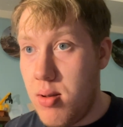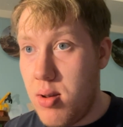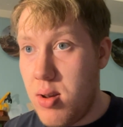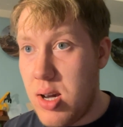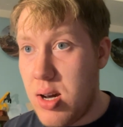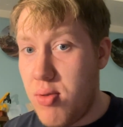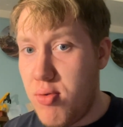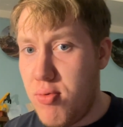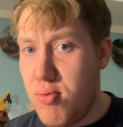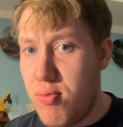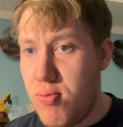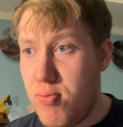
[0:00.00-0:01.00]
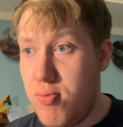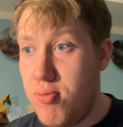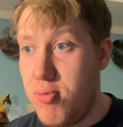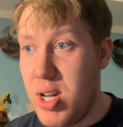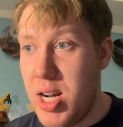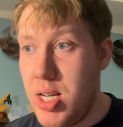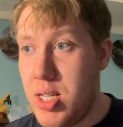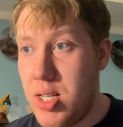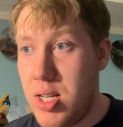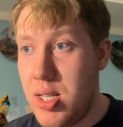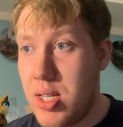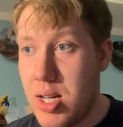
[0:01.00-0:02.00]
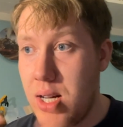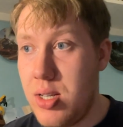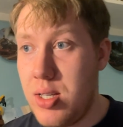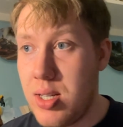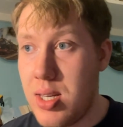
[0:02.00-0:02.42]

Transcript: Now we discuss